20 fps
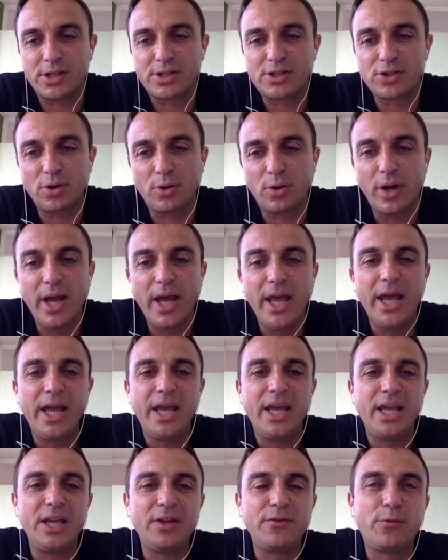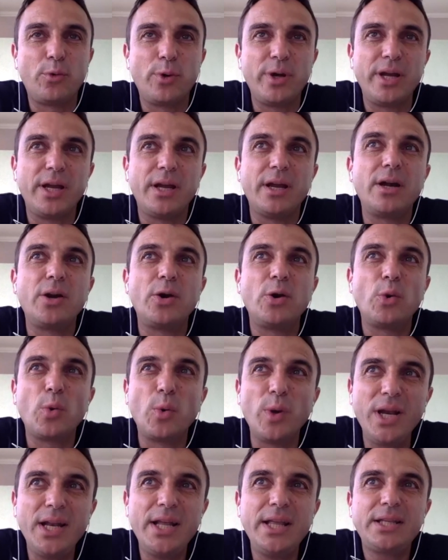So if we
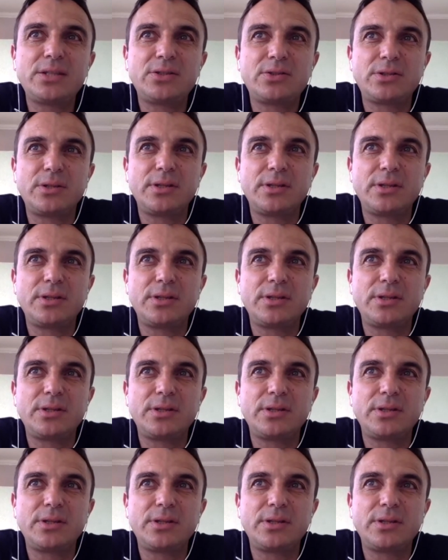really